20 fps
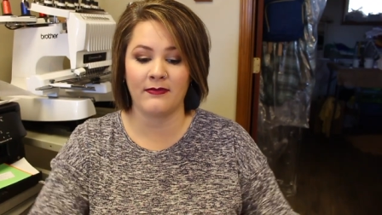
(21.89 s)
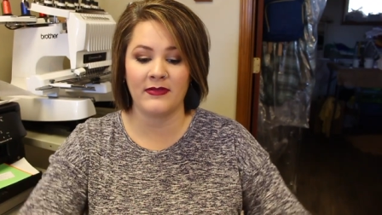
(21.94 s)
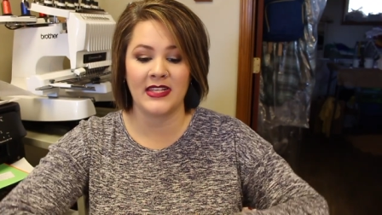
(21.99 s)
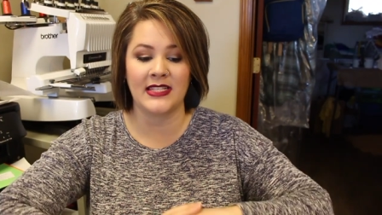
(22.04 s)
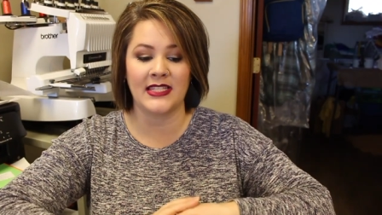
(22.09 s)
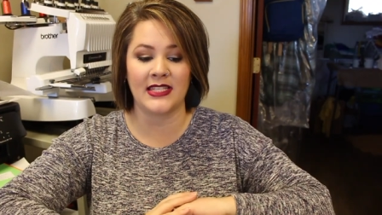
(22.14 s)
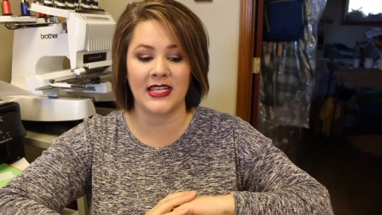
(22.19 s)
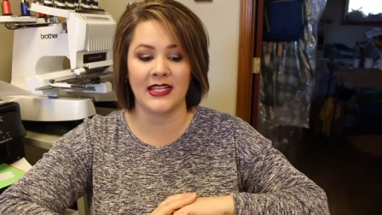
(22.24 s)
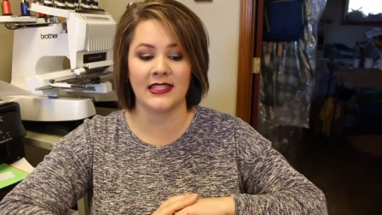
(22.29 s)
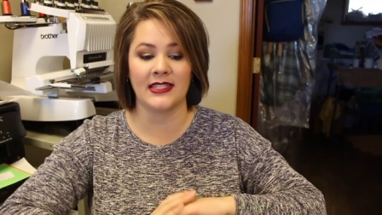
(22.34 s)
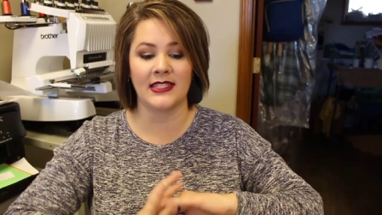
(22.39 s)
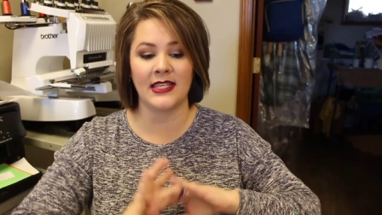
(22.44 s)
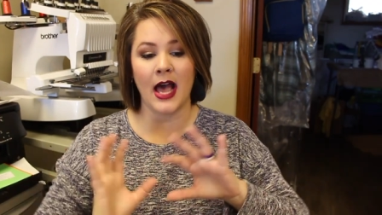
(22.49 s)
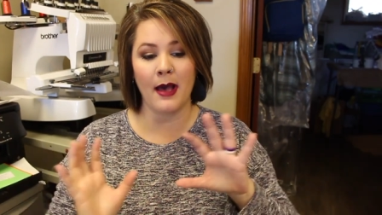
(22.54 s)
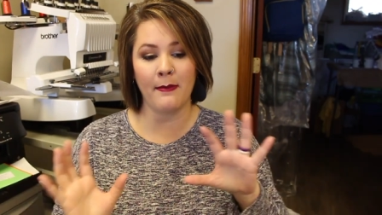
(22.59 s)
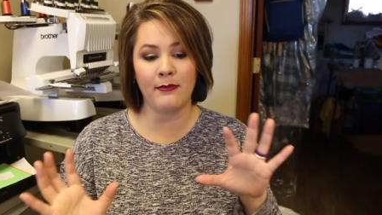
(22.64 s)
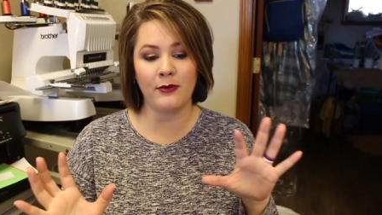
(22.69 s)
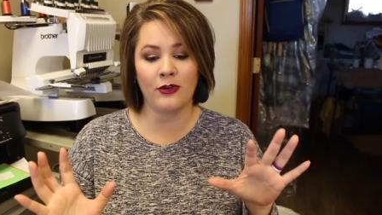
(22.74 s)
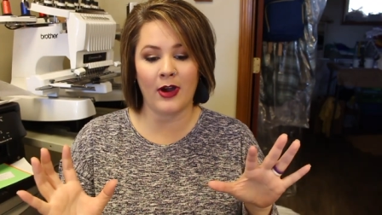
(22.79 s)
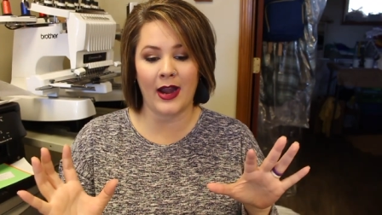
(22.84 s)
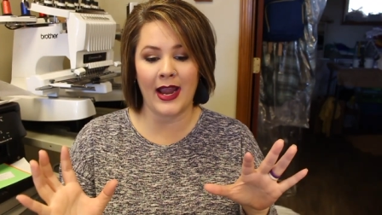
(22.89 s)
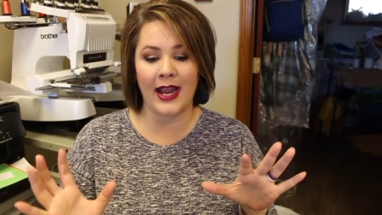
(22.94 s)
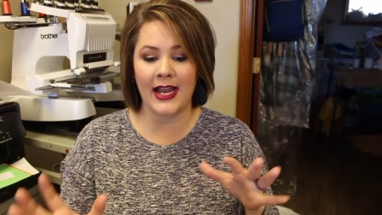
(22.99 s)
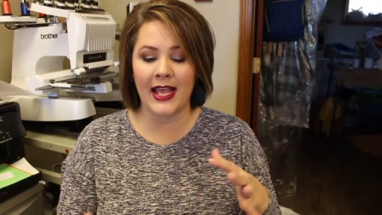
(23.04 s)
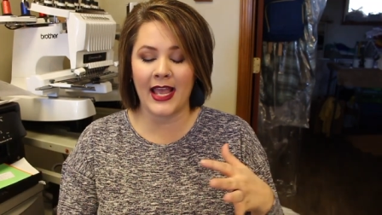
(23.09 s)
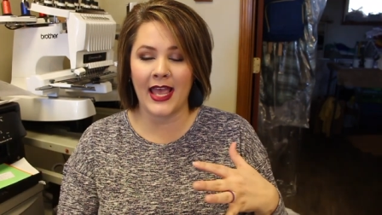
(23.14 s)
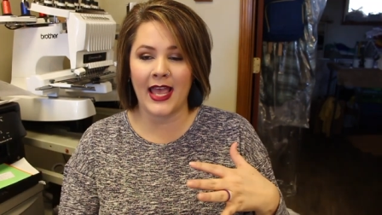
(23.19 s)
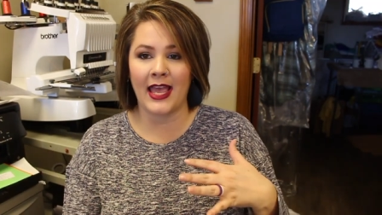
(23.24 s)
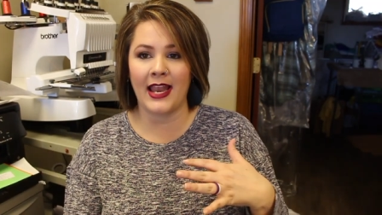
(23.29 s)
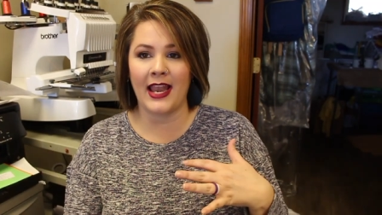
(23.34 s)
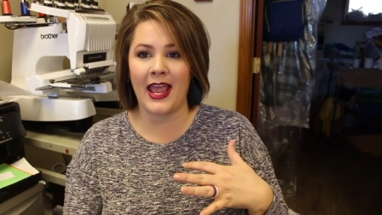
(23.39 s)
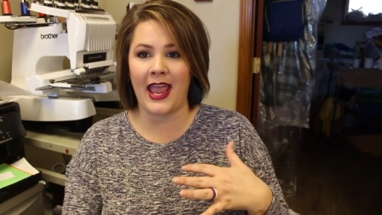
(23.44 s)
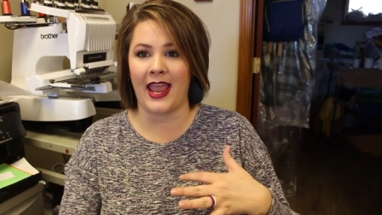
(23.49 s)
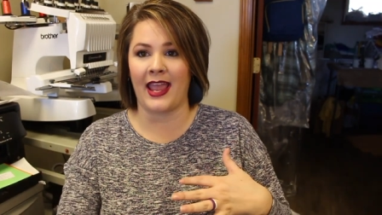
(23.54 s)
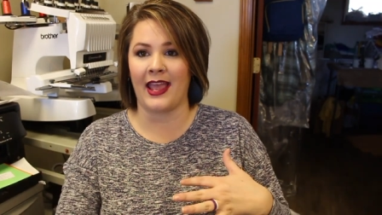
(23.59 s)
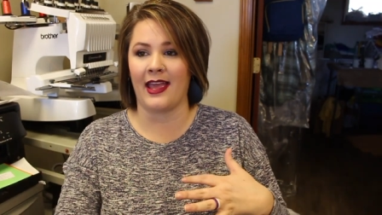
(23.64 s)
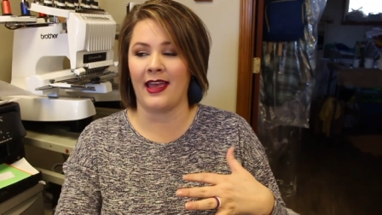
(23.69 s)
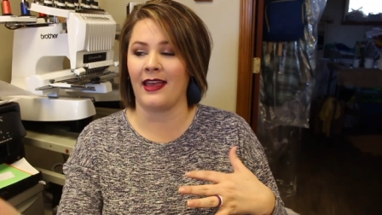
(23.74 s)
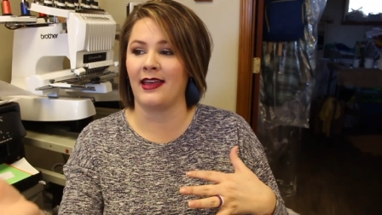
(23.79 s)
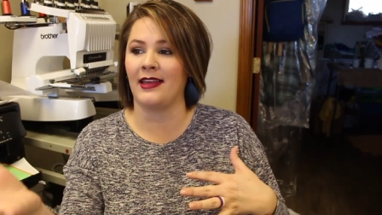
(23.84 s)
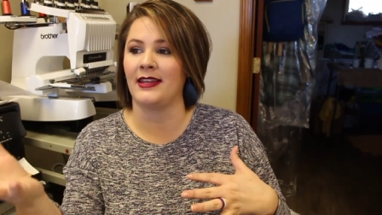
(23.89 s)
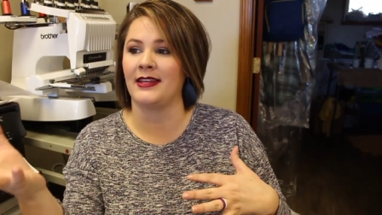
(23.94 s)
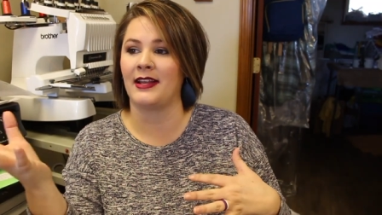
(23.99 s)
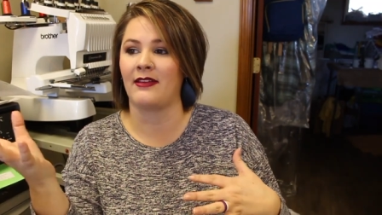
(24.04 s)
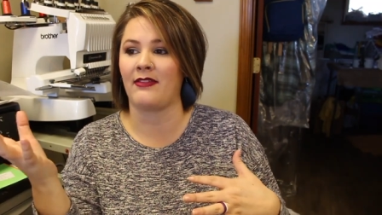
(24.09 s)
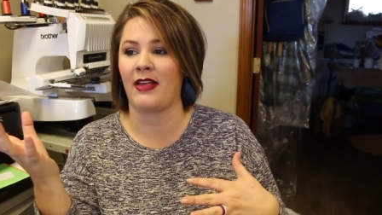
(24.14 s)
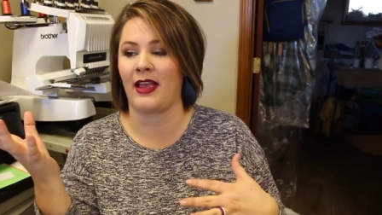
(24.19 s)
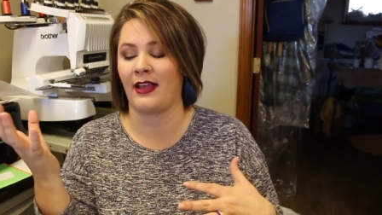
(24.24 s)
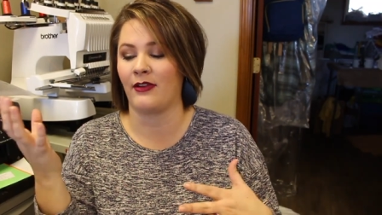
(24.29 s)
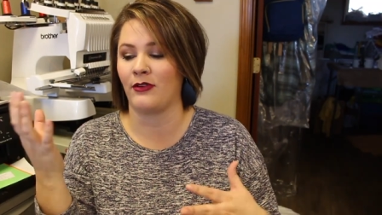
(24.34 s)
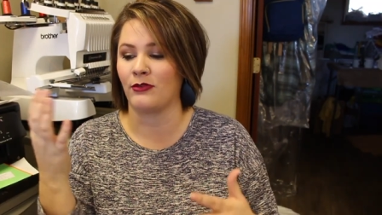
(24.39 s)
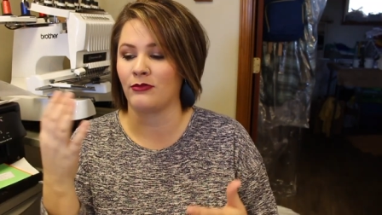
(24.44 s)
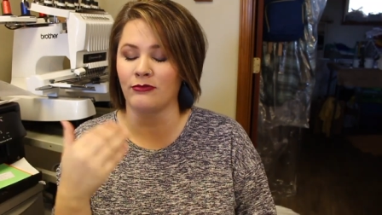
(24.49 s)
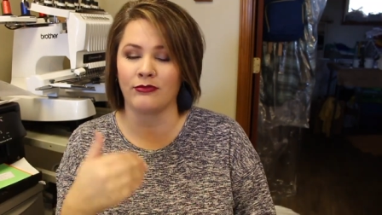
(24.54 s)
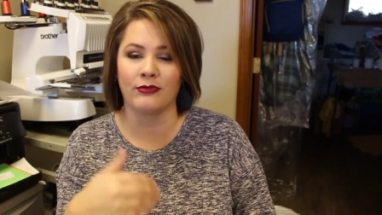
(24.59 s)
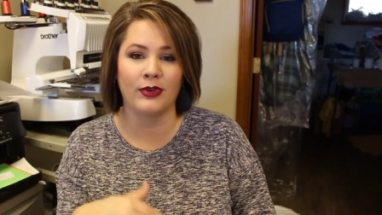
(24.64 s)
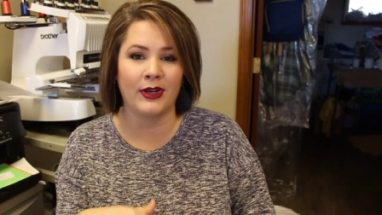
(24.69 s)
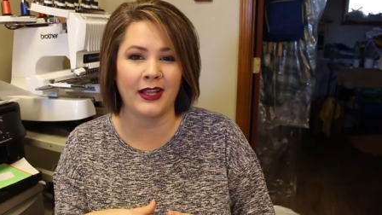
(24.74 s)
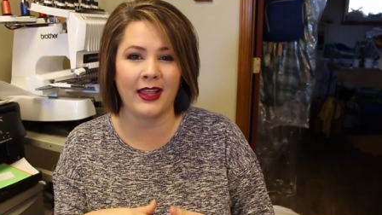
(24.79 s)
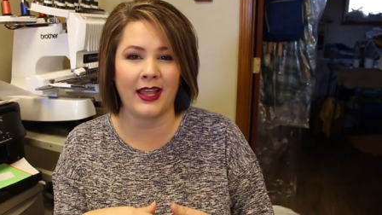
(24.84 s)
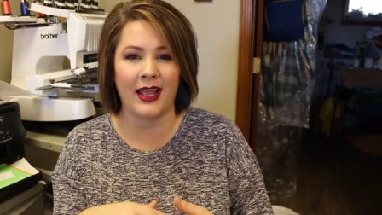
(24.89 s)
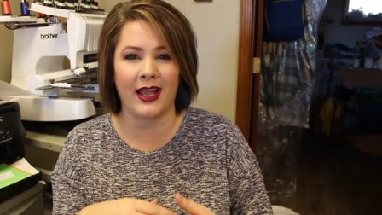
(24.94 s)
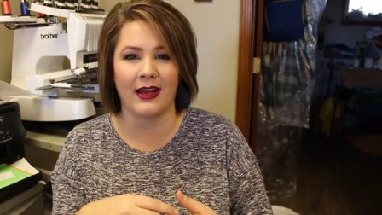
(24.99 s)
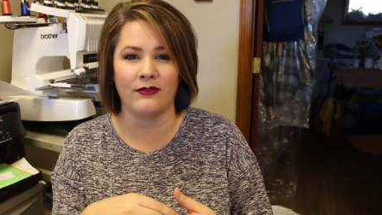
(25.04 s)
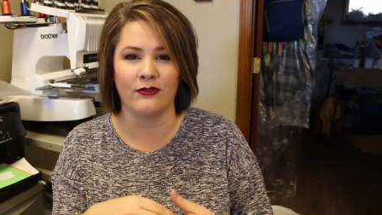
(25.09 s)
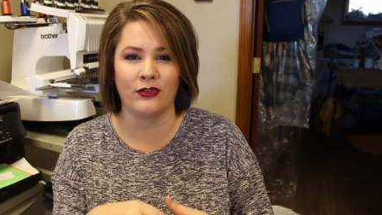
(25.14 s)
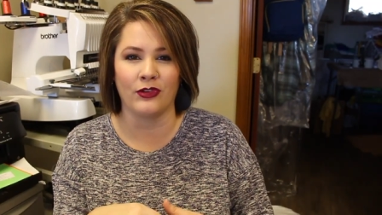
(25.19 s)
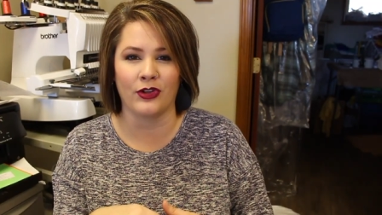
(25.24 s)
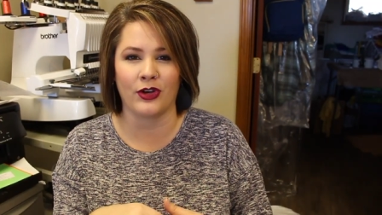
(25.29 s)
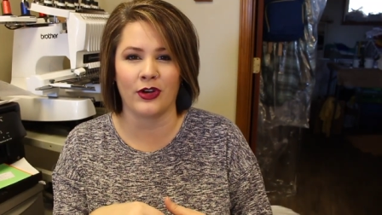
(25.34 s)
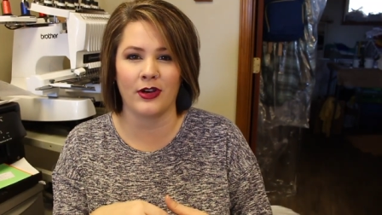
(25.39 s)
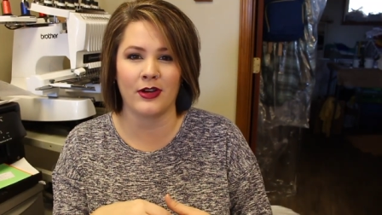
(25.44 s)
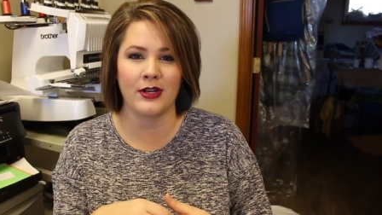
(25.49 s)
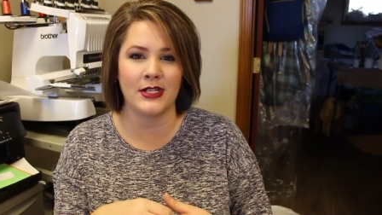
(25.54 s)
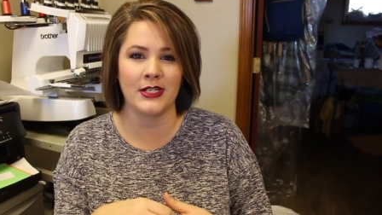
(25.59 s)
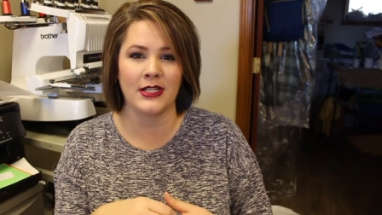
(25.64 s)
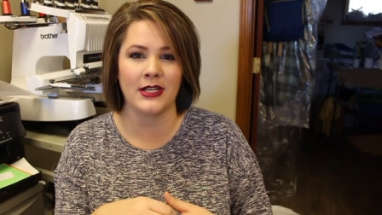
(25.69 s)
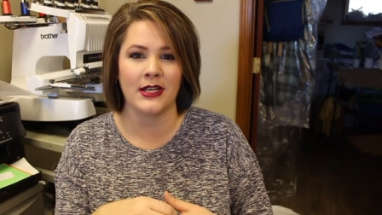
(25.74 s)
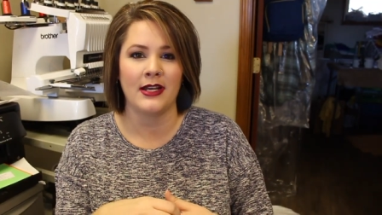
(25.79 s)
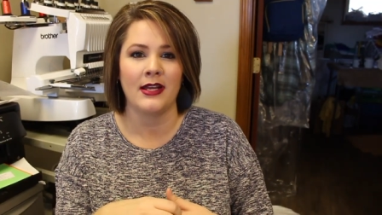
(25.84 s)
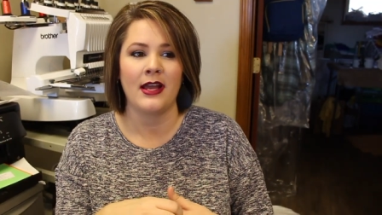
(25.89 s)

since upgraded and really have learned